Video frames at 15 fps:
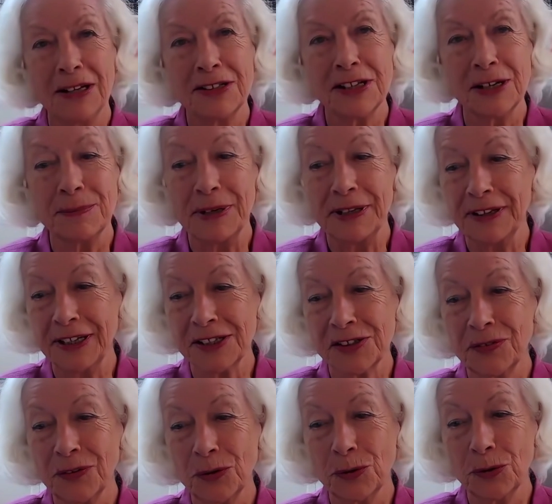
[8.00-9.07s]
Jeremy, thanks
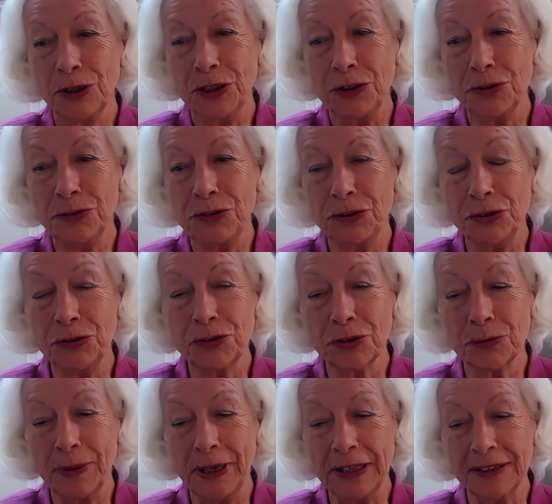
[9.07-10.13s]
for all you do to
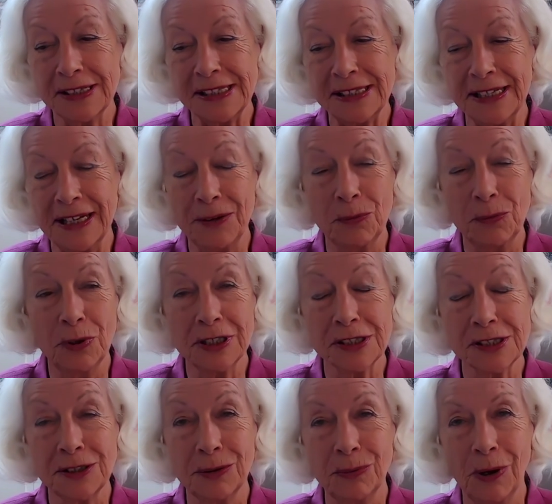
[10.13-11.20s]
make this day work
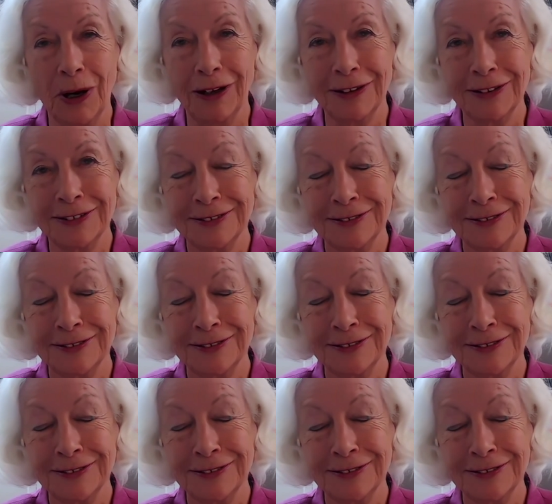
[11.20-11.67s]
so well.